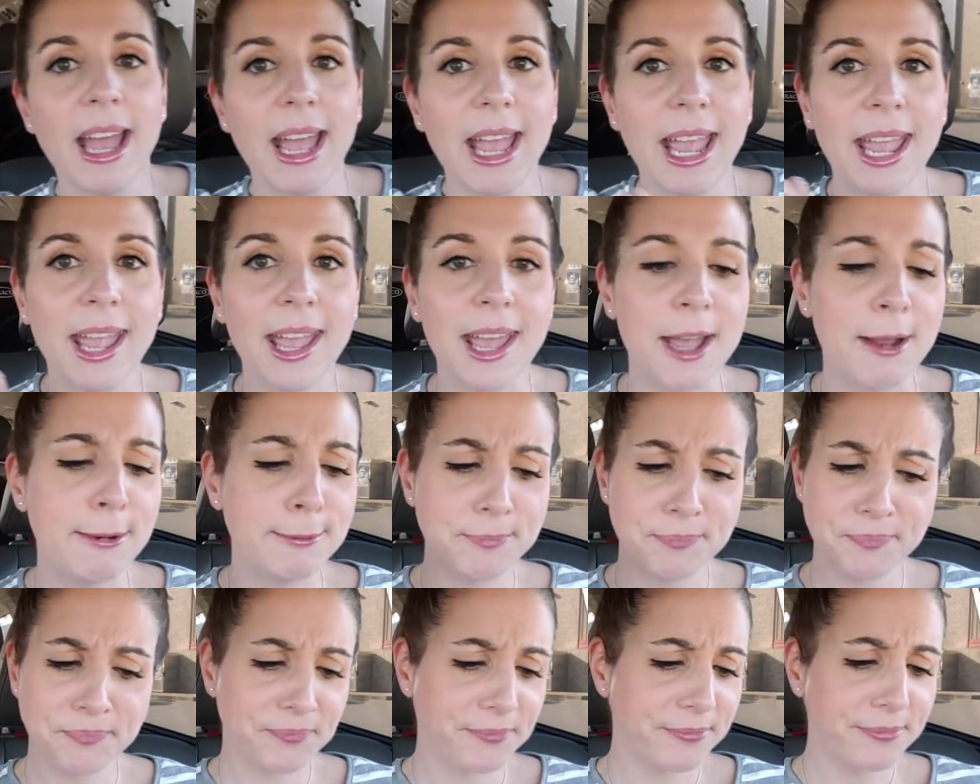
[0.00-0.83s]

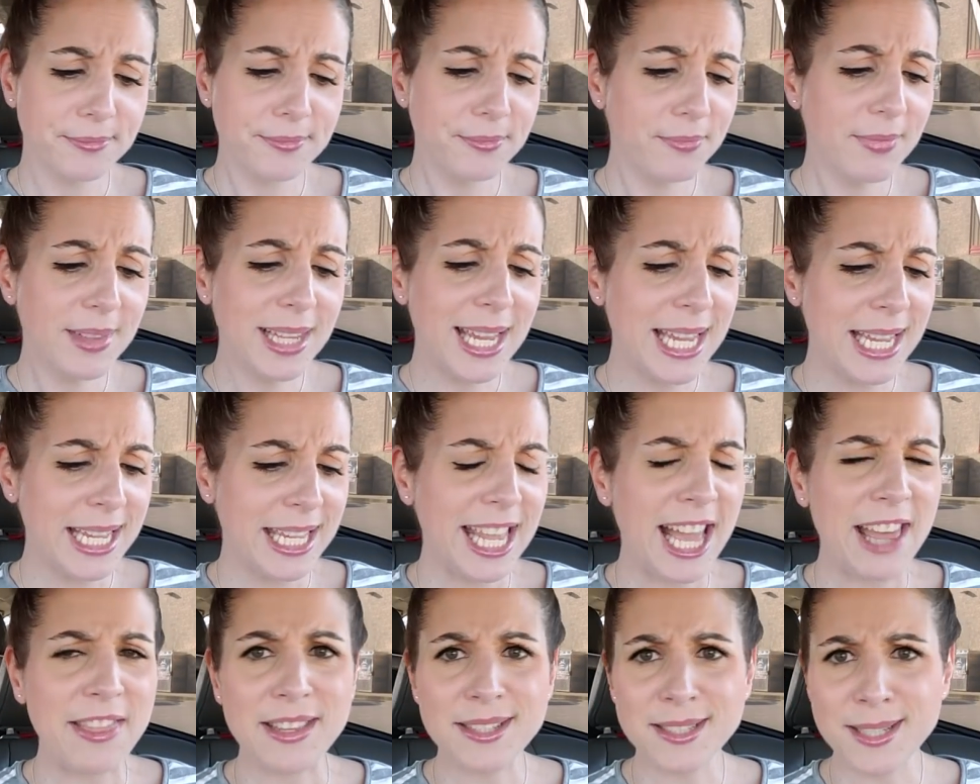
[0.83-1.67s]
And
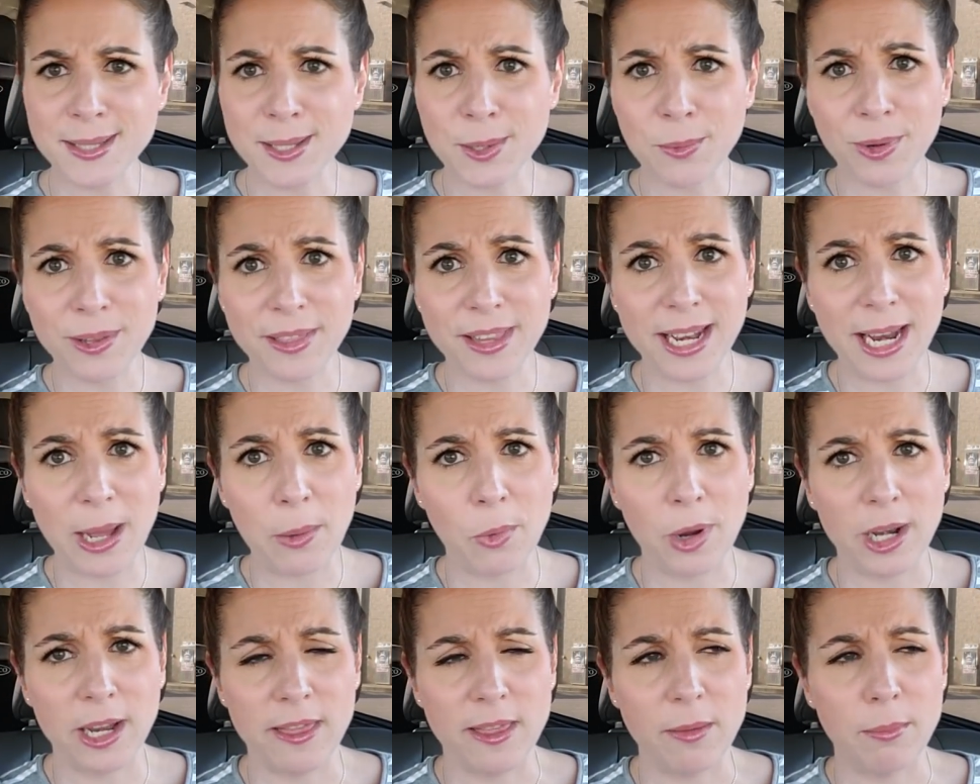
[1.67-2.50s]
yeah, this is the one that I
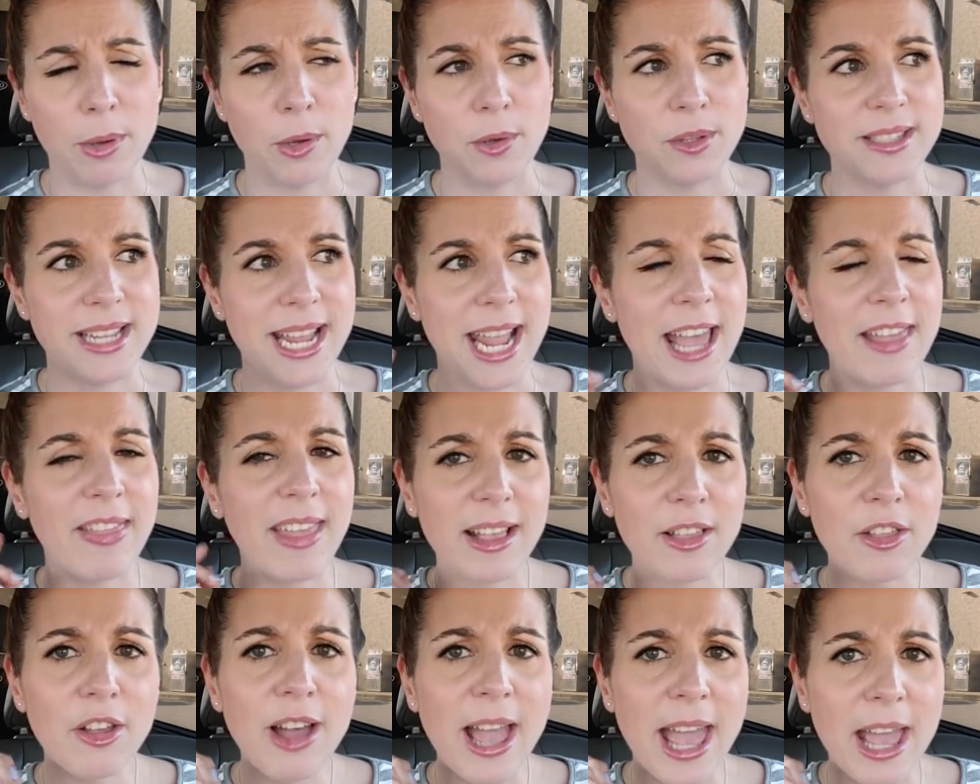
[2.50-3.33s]
wanted the most. They had
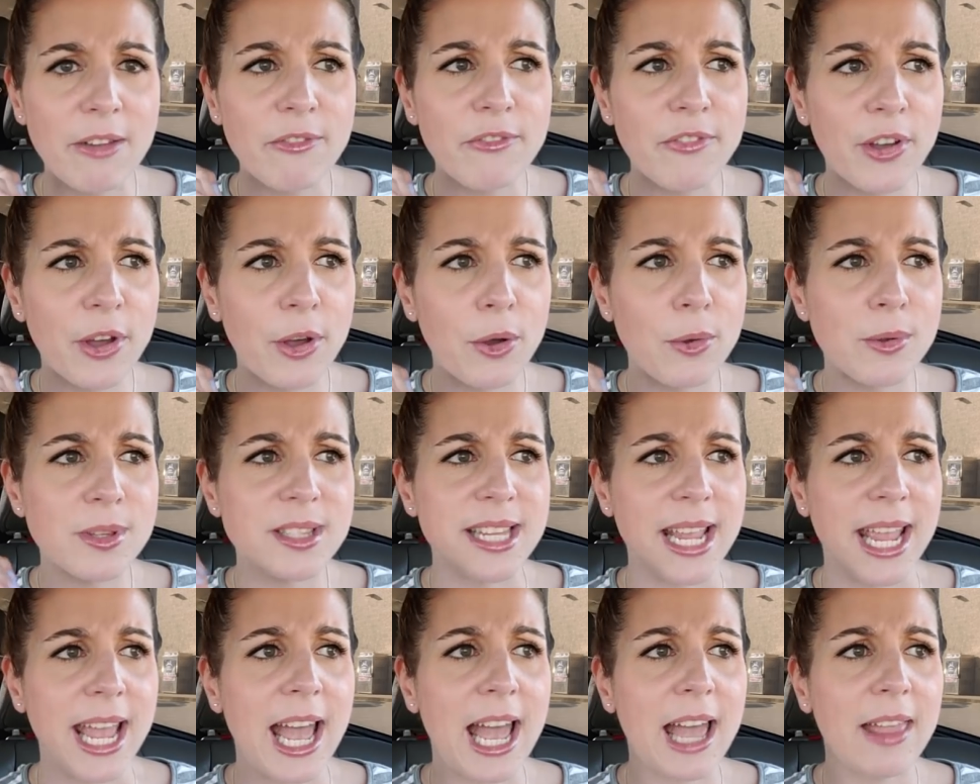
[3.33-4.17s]
like little headphones.
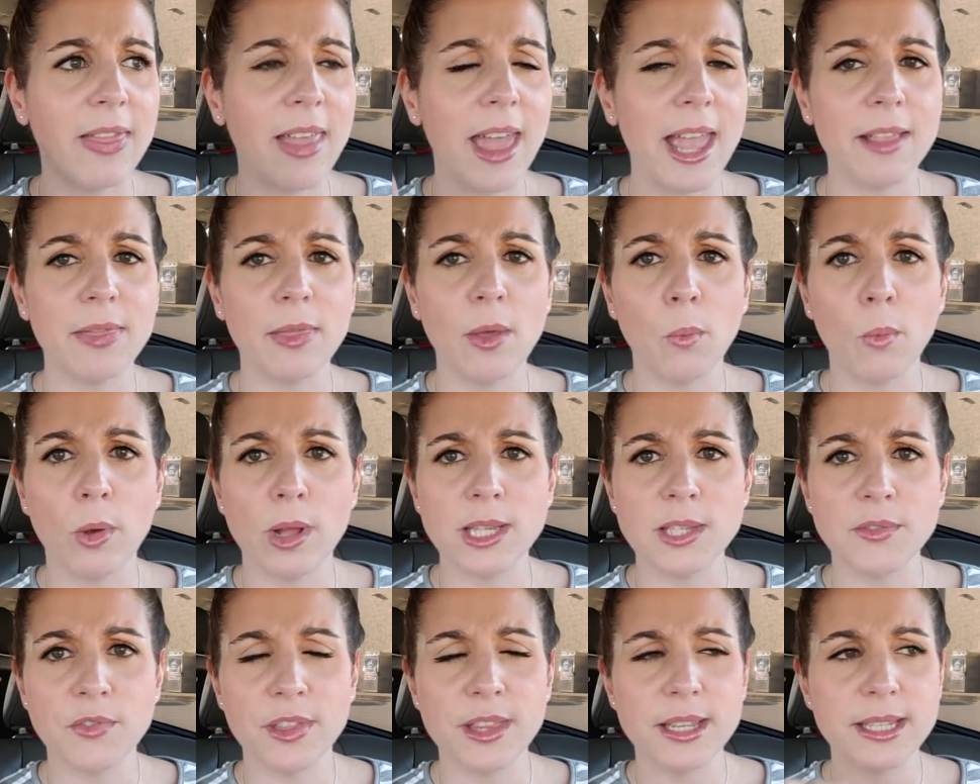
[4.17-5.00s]
They had like the
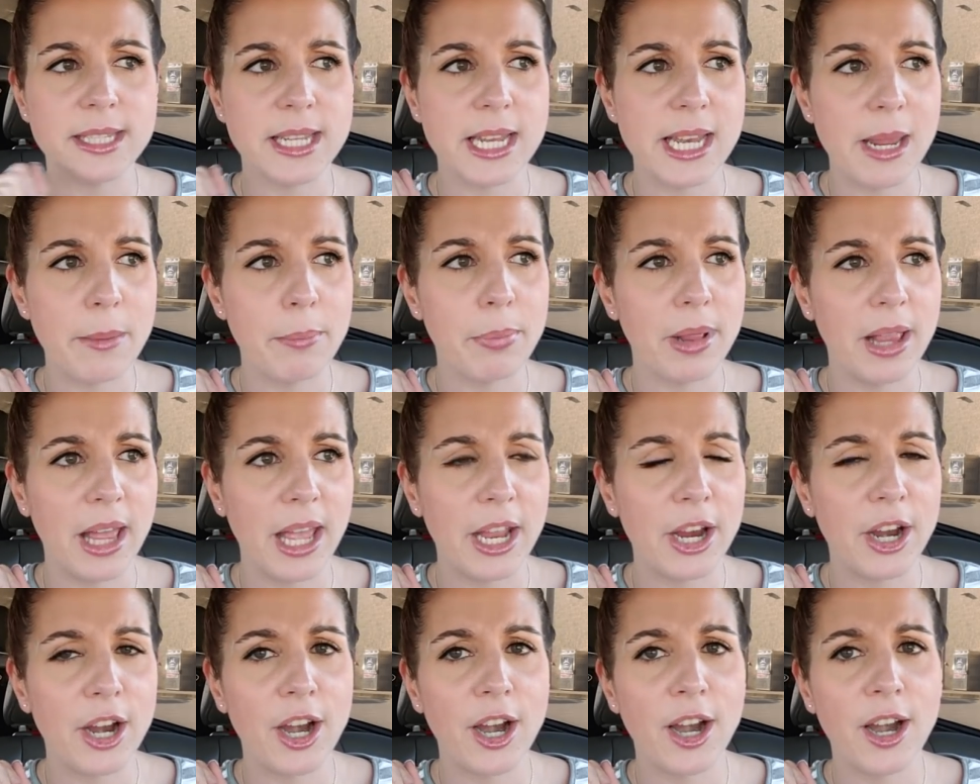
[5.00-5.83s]
ones for the CD
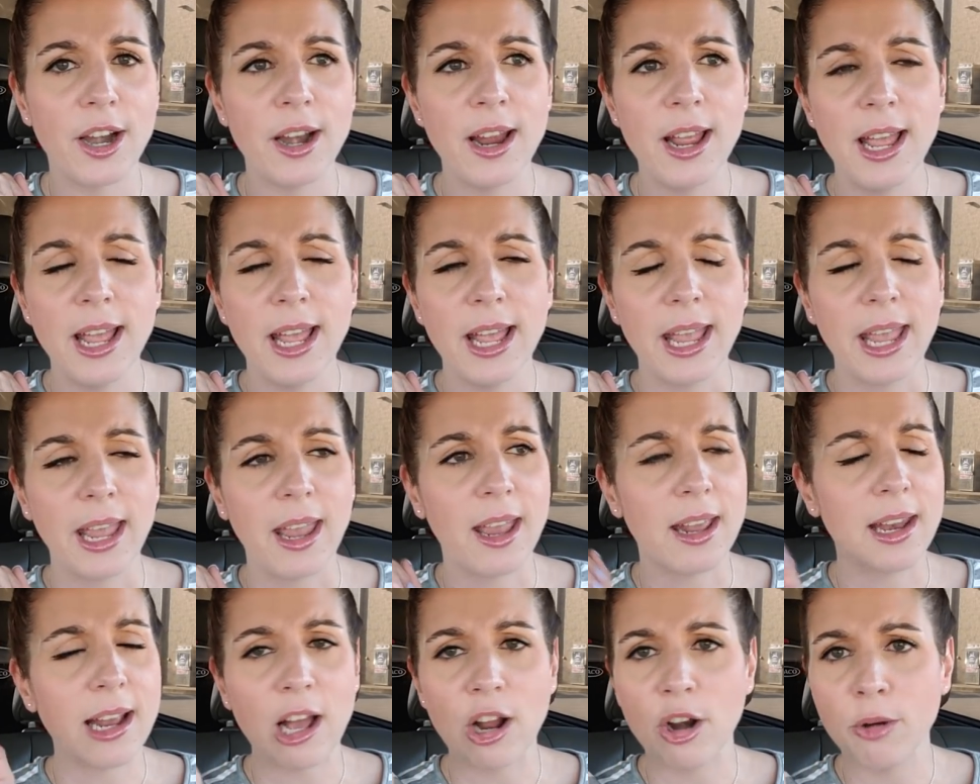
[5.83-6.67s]
player.
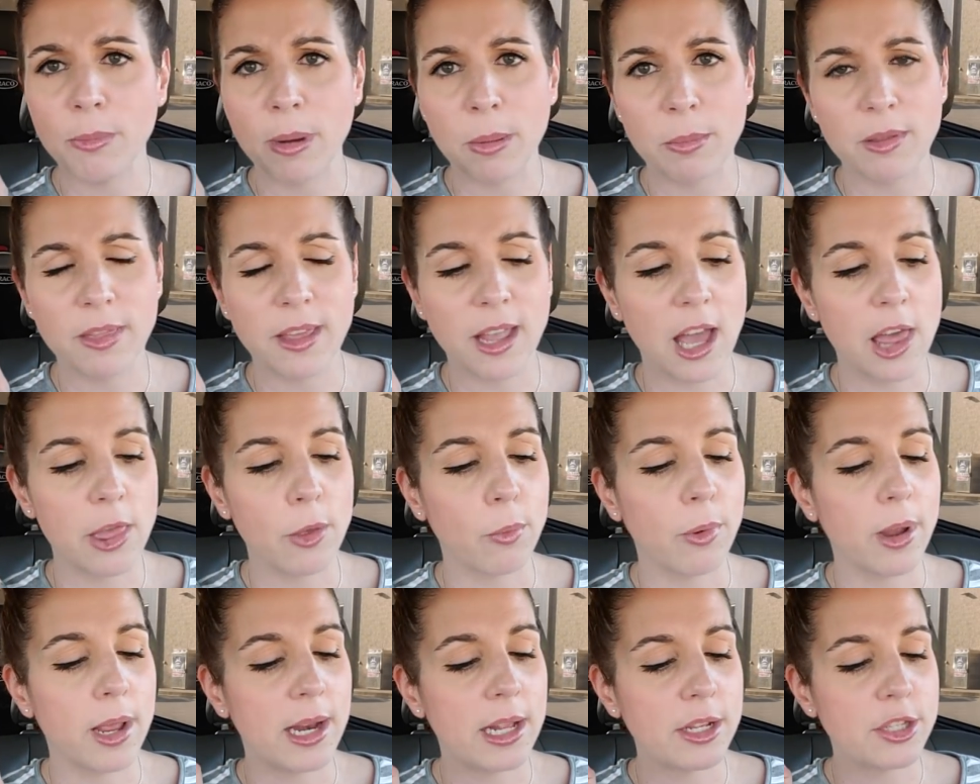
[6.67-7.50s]
And I don't remember the other one.